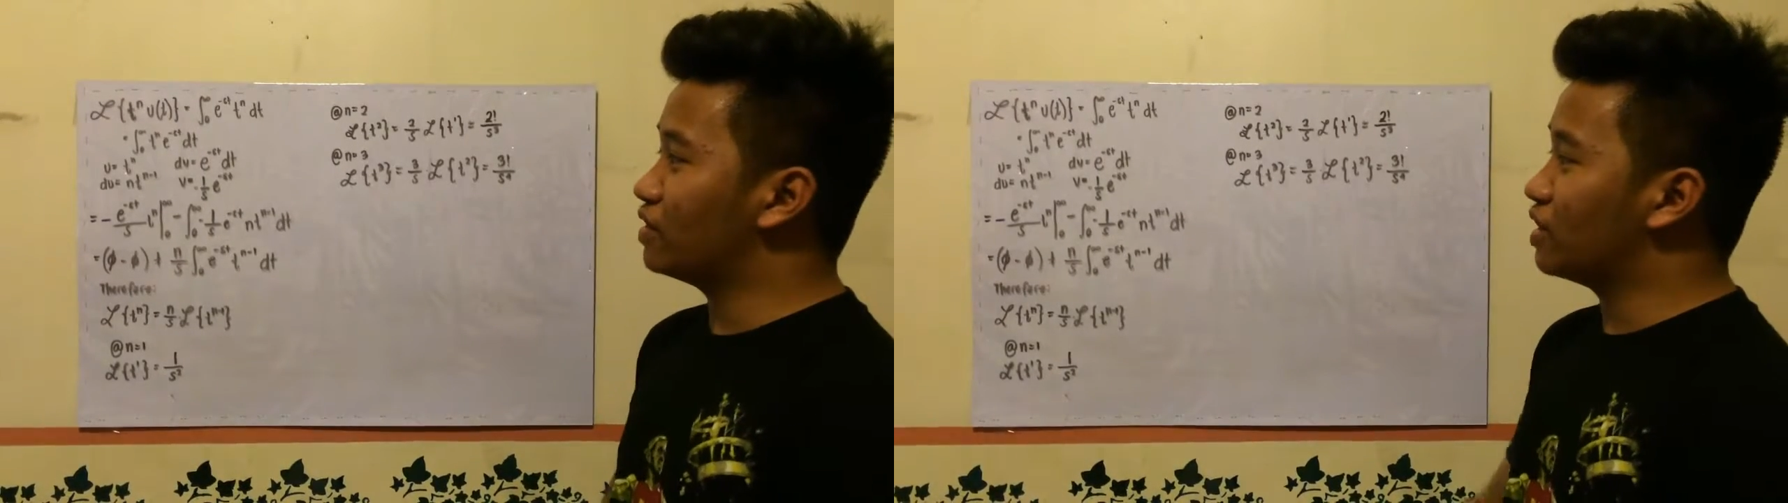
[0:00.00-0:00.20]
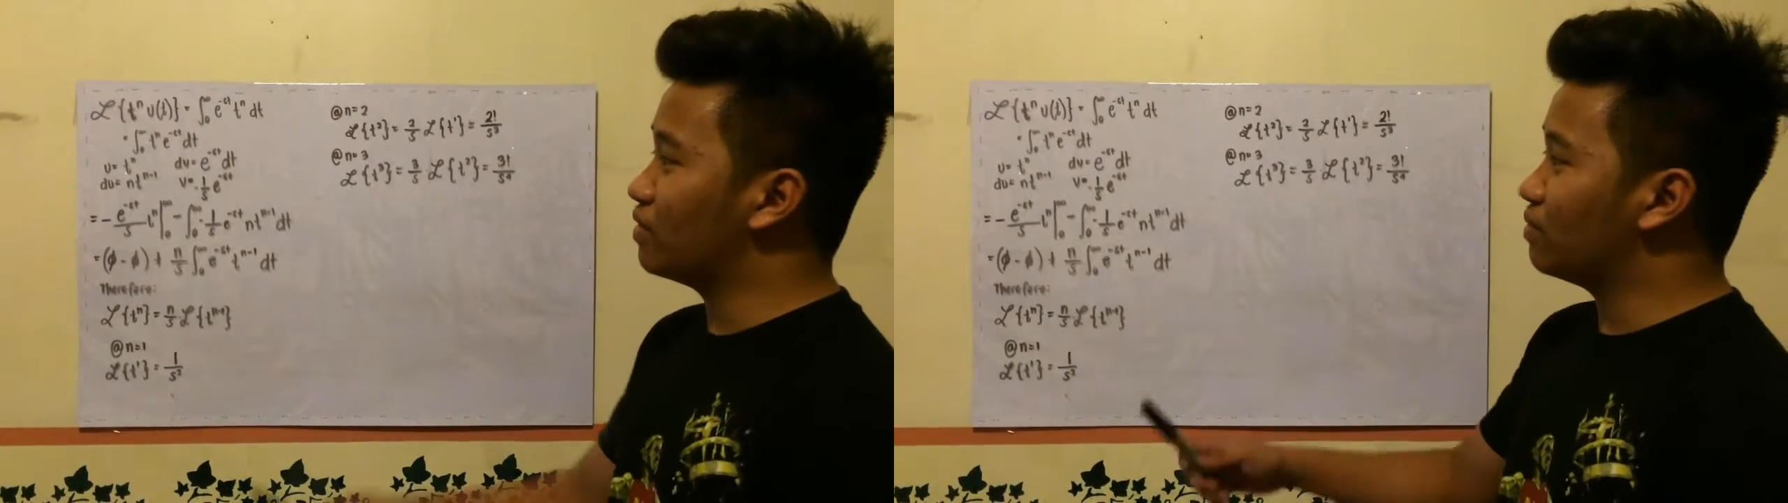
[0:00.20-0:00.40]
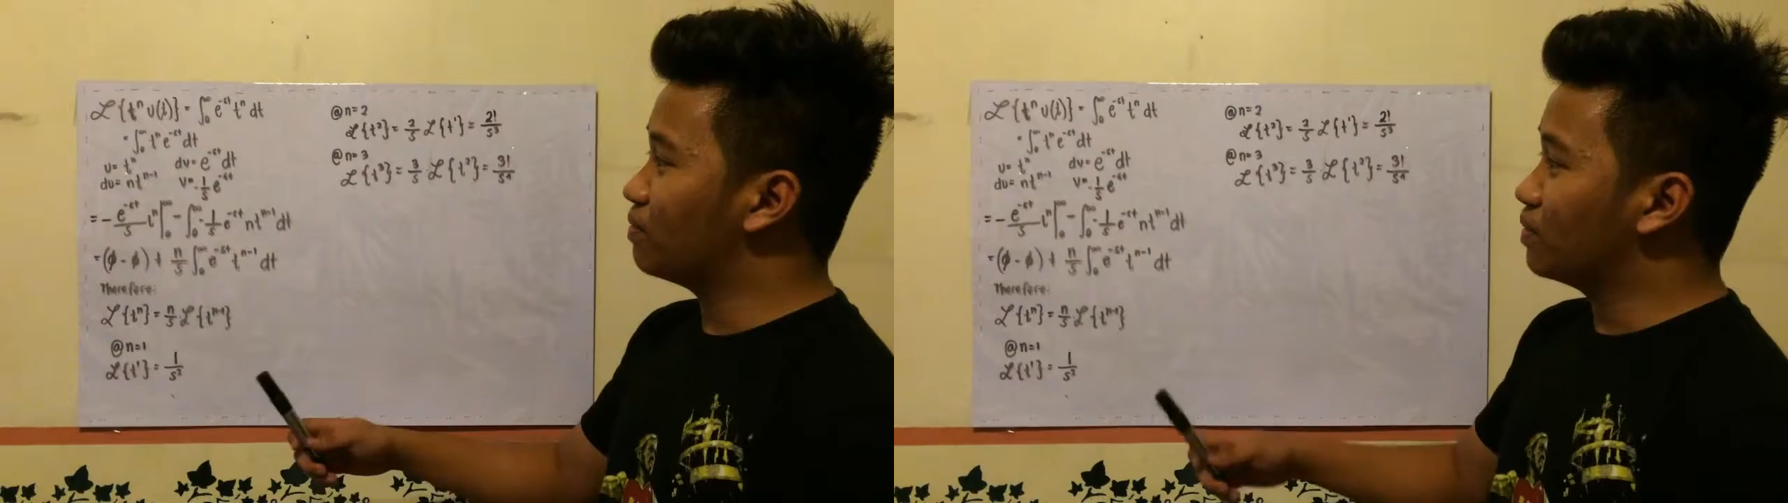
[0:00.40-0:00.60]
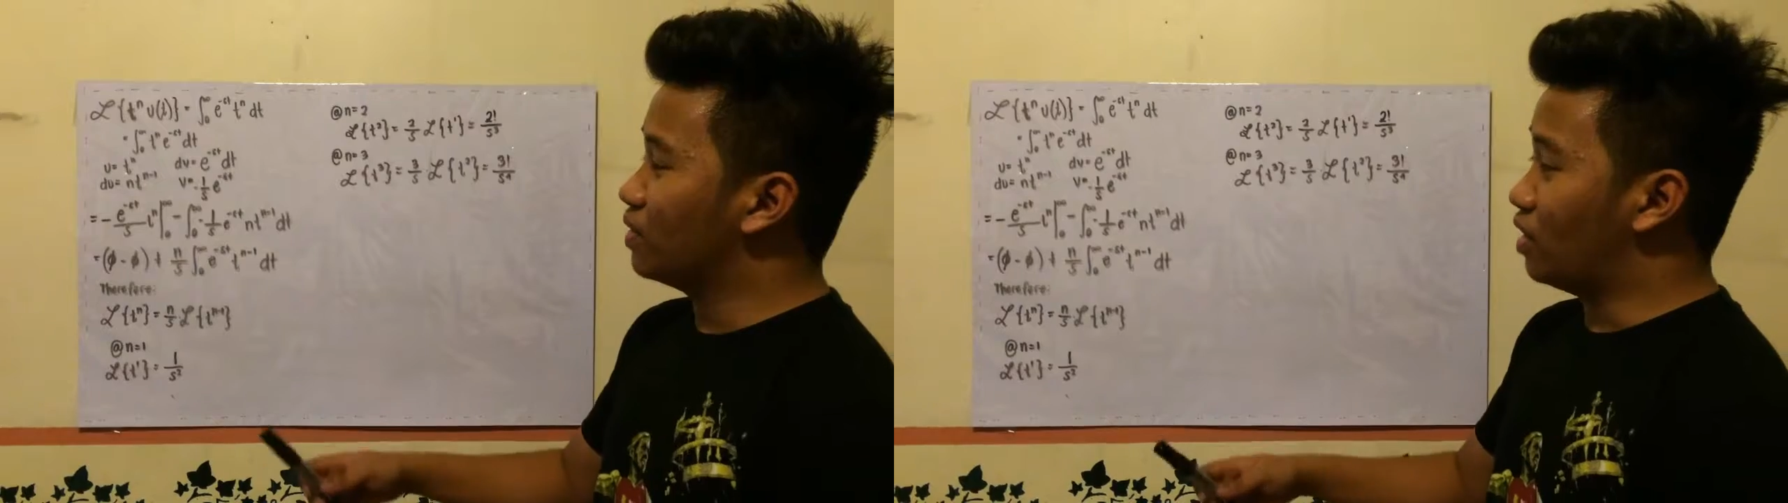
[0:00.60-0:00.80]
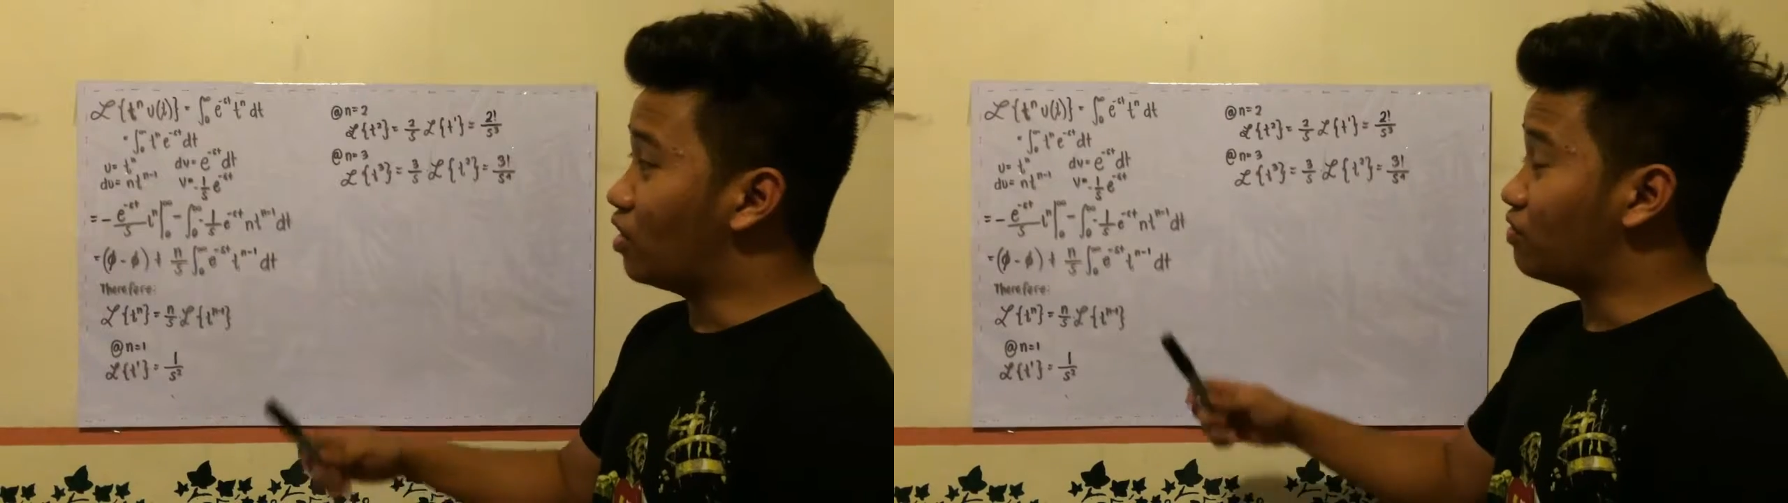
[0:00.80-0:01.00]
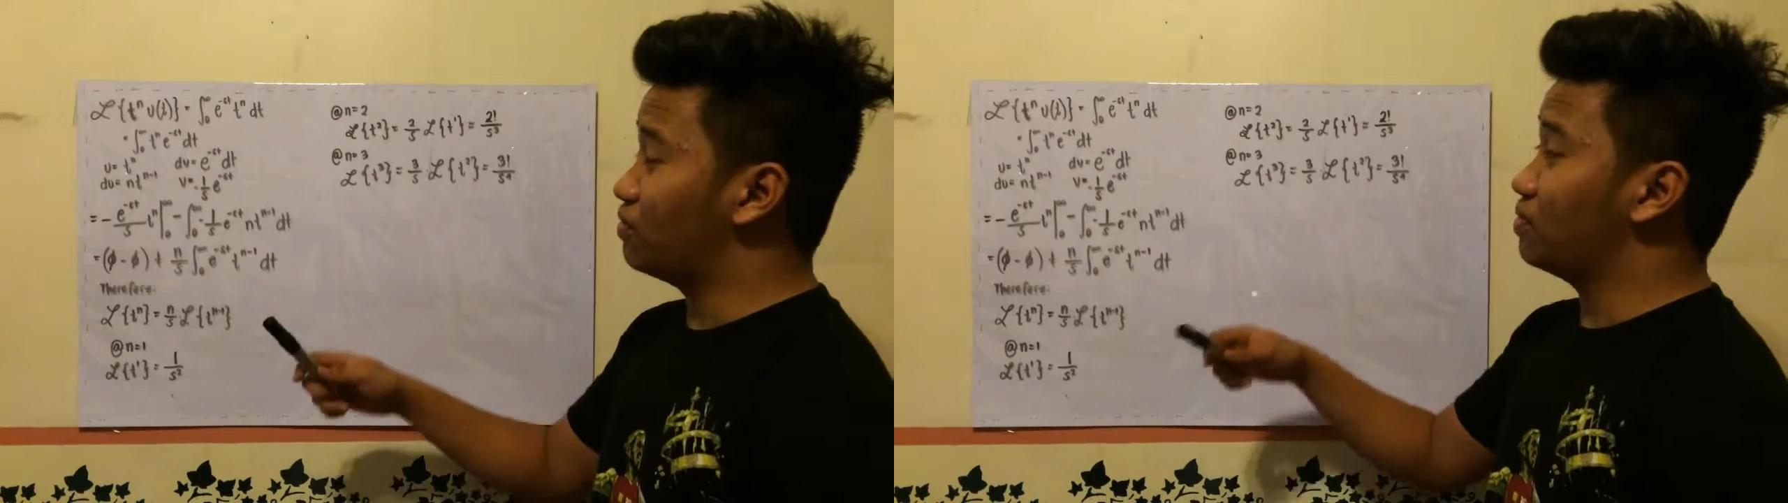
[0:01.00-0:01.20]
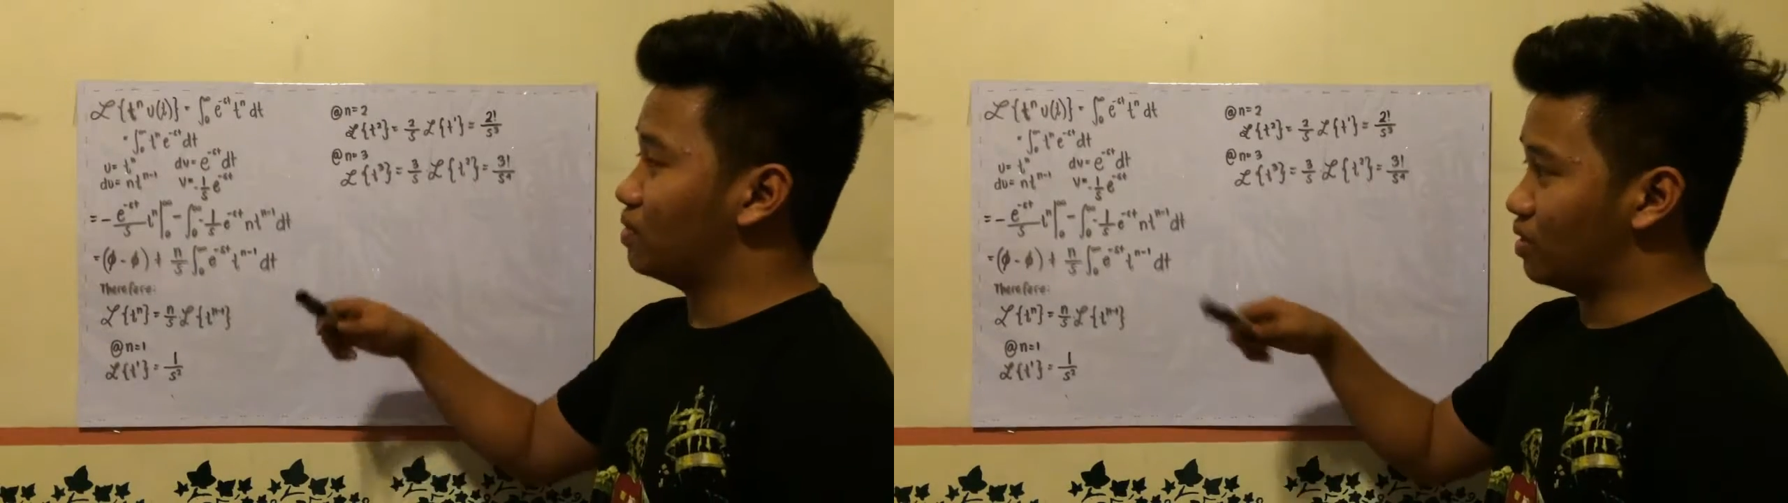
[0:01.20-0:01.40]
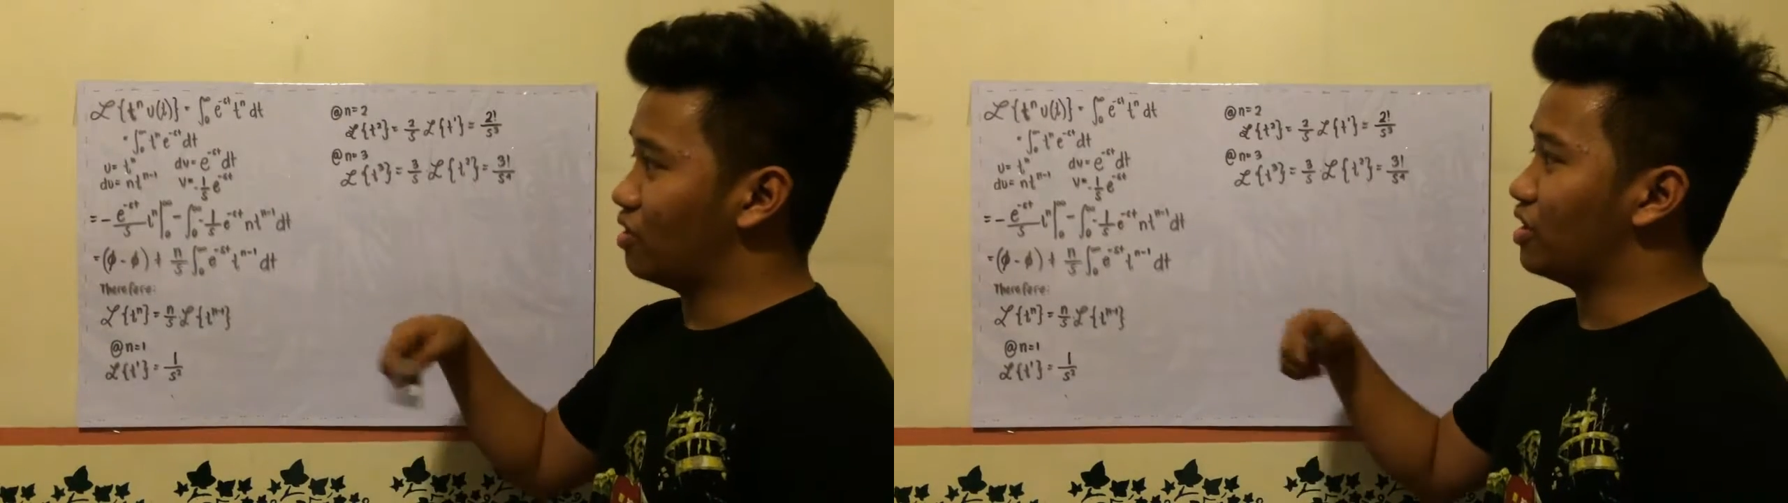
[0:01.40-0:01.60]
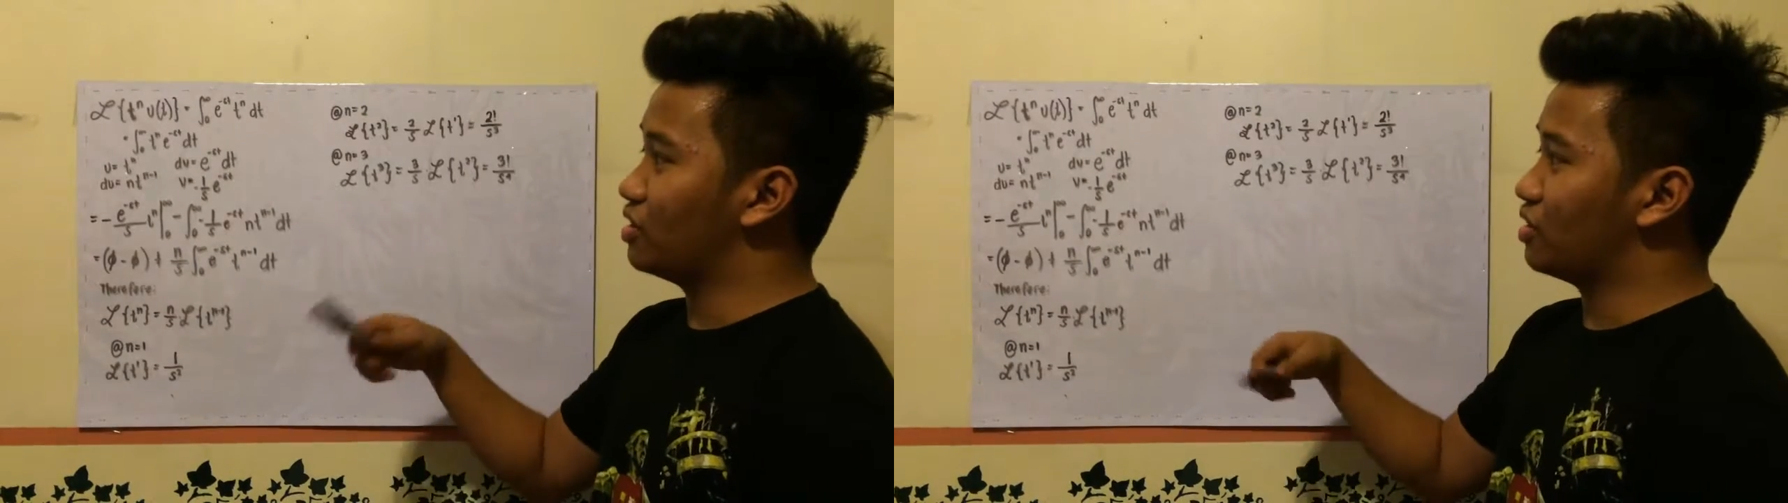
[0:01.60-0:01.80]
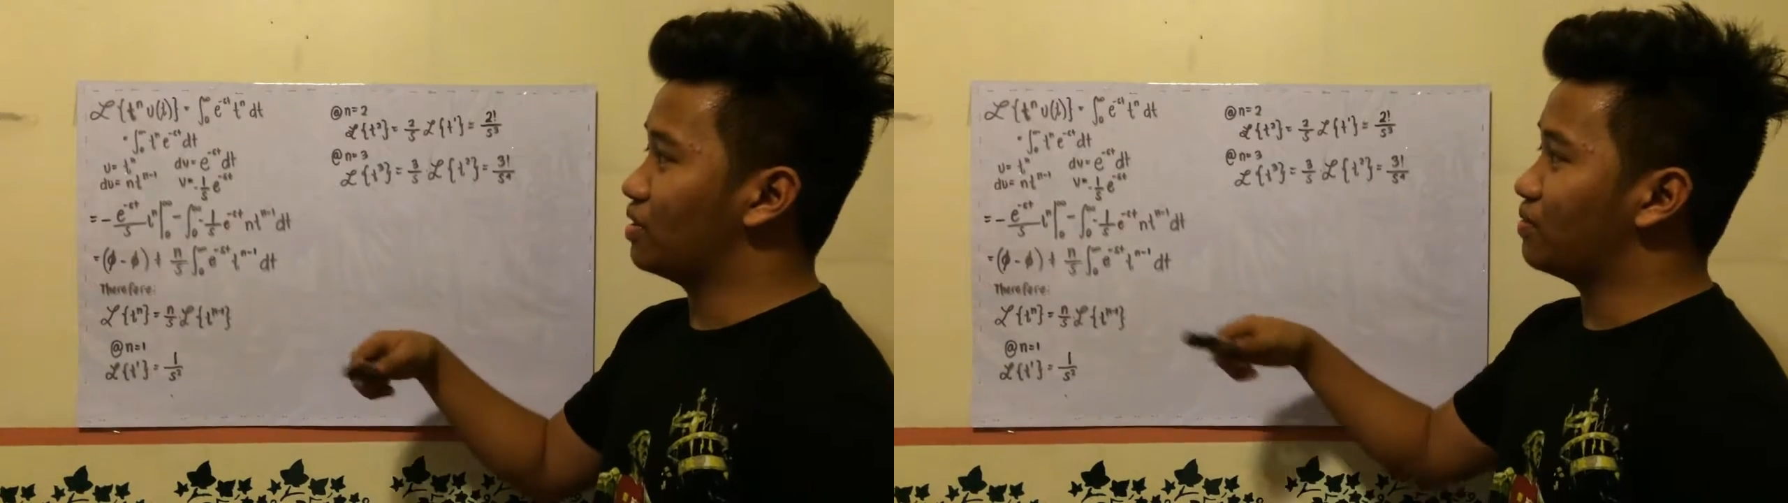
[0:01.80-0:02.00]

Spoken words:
the time of, we're